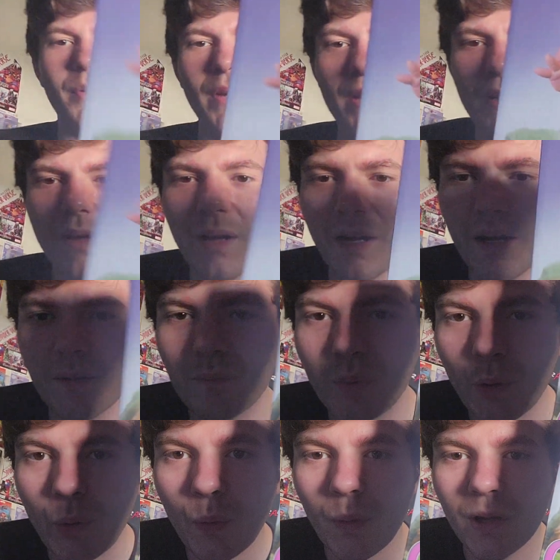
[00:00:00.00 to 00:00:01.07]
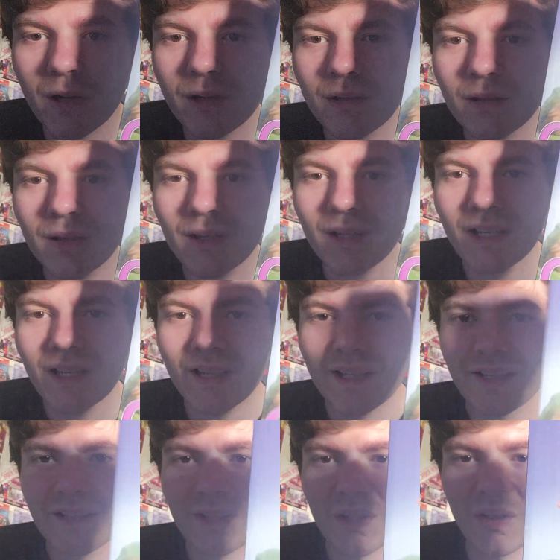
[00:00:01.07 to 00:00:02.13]
but Boo.
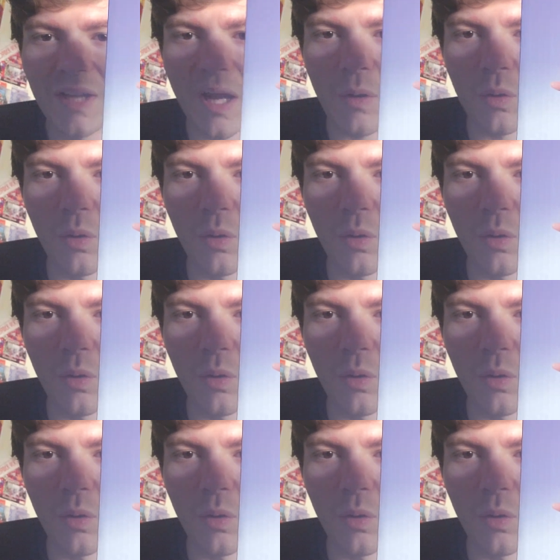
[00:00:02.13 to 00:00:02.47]
Look how